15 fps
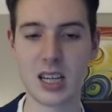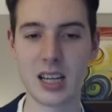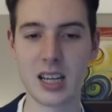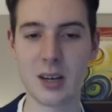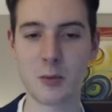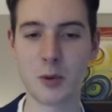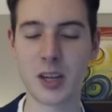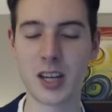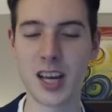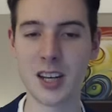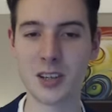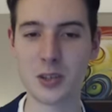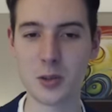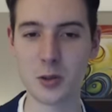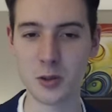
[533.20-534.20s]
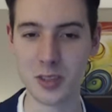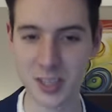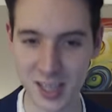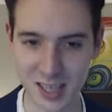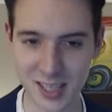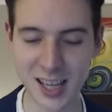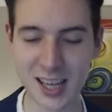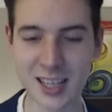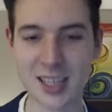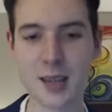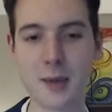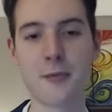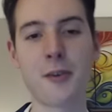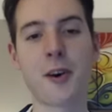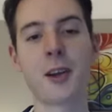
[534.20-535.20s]
And we get to this
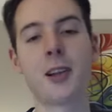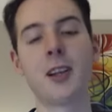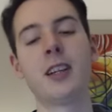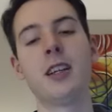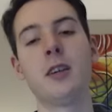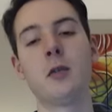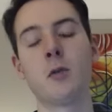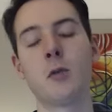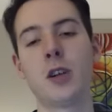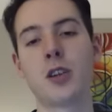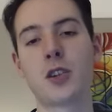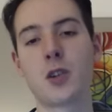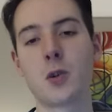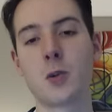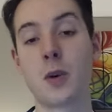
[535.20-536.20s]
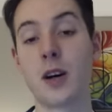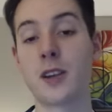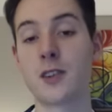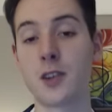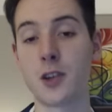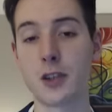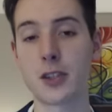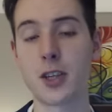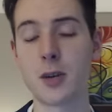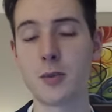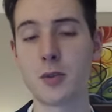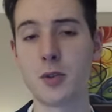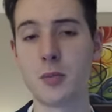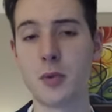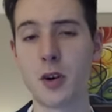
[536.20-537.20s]
endgame finally, in which white is also up
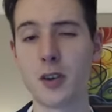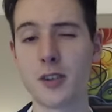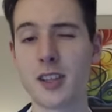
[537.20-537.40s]
two pawns.